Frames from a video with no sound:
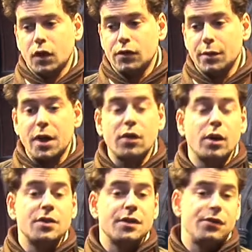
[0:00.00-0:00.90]
So in other
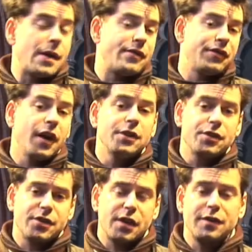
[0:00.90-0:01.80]
words, if you ever find
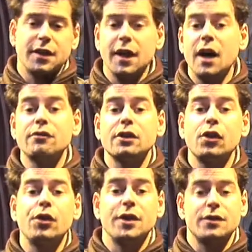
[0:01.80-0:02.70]
yourself at a live
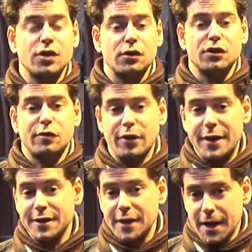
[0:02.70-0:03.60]
recording of songs of
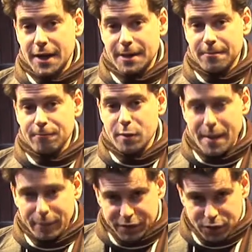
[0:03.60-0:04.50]
praise,
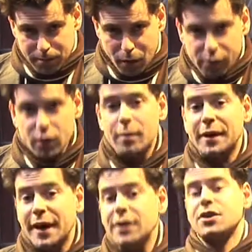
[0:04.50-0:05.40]
remember it's your moral
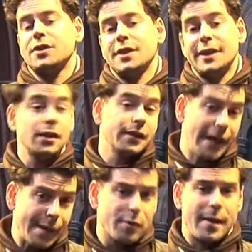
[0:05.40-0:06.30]
obligation to kill the
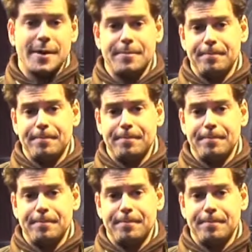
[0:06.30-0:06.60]
cameraman.